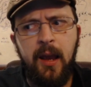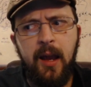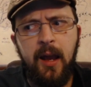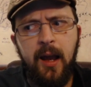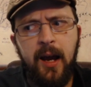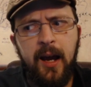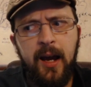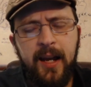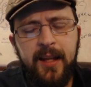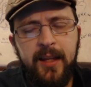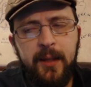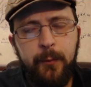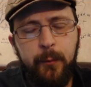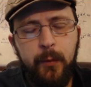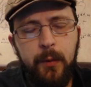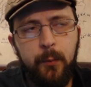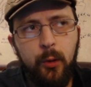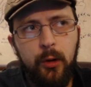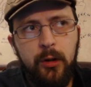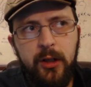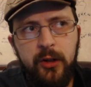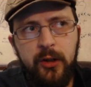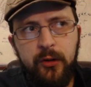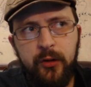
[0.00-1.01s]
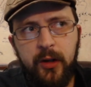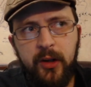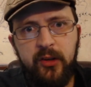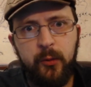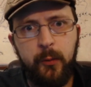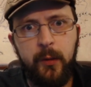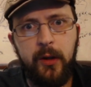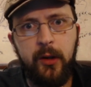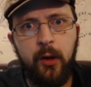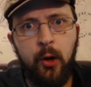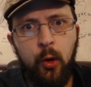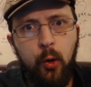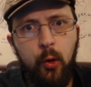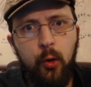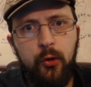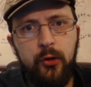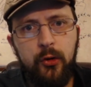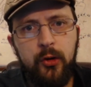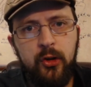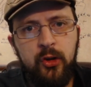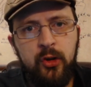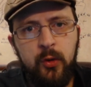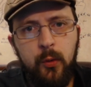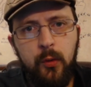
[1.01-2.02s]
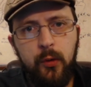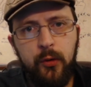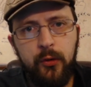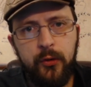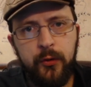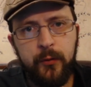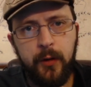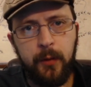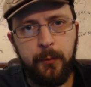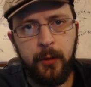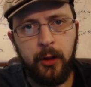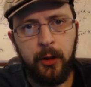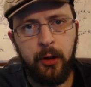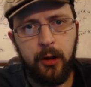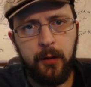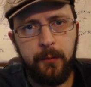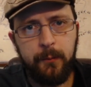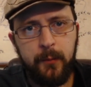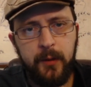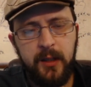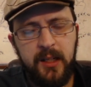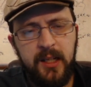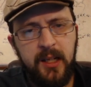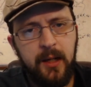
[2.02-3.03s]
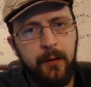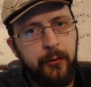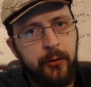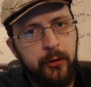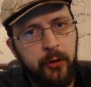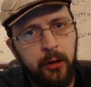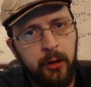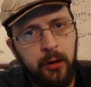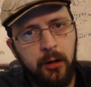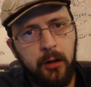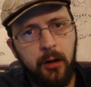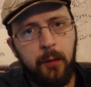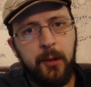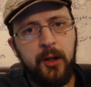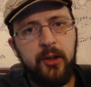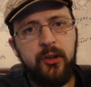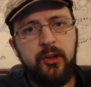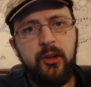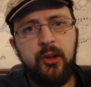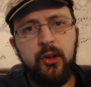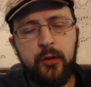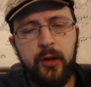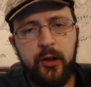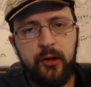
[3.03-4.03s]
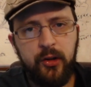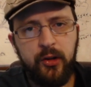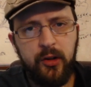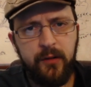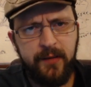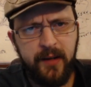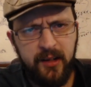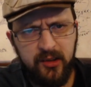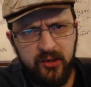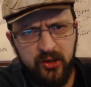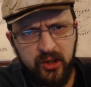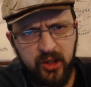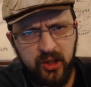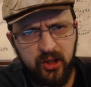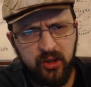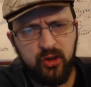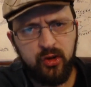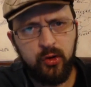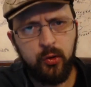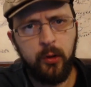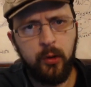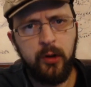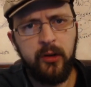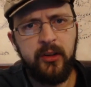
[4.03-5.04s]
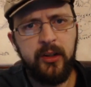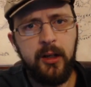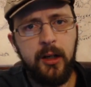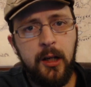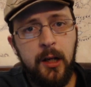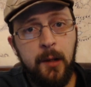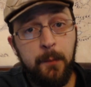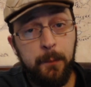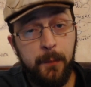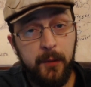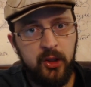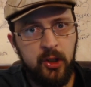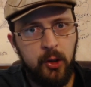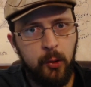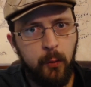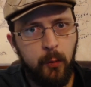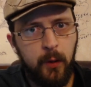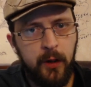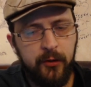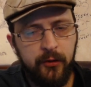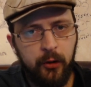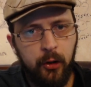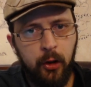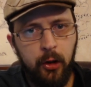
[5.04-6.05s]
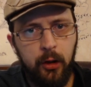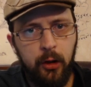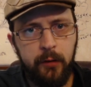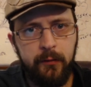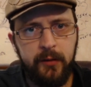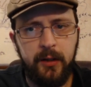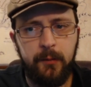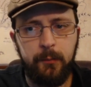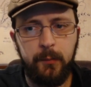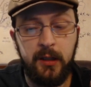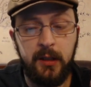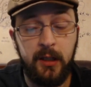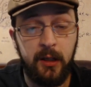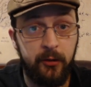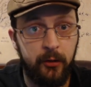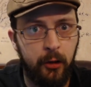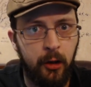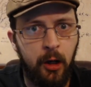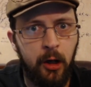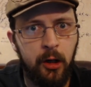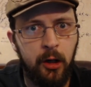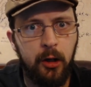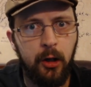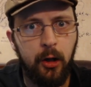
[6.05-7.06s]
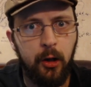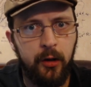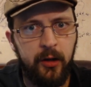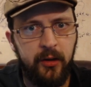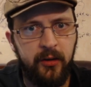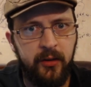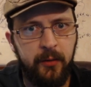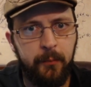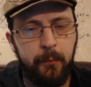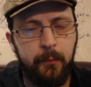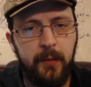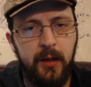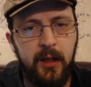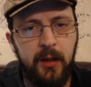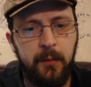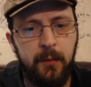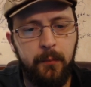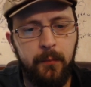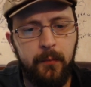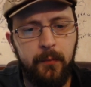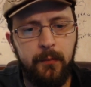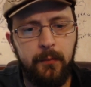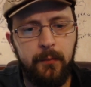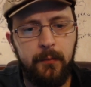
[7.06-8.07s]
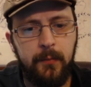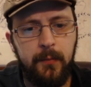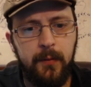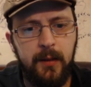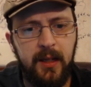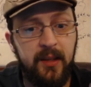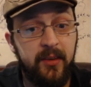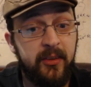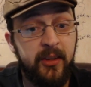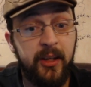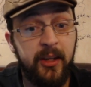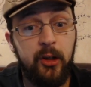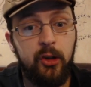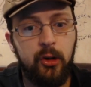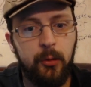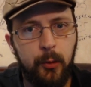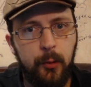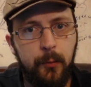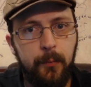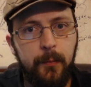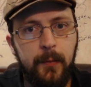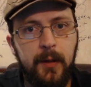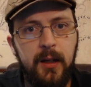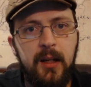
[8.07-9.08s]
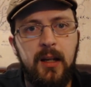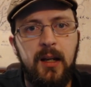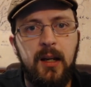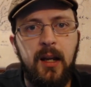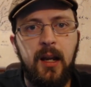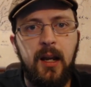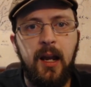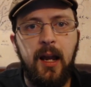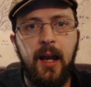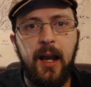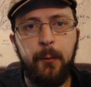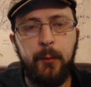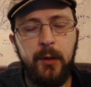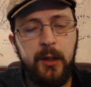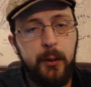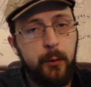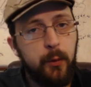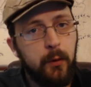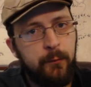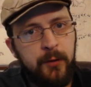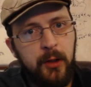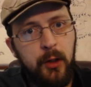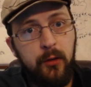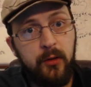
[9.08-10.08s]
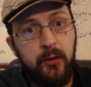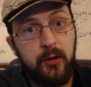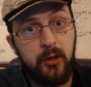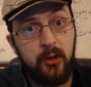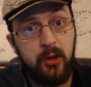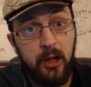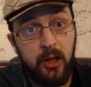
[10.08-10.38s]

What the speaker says: And then when Morgoth tries to withhold the jewels from her, when he gives her a bunch of the treasure he found and she destroys it, but she wants all of it because her hunger is insatiable. And when he refuses,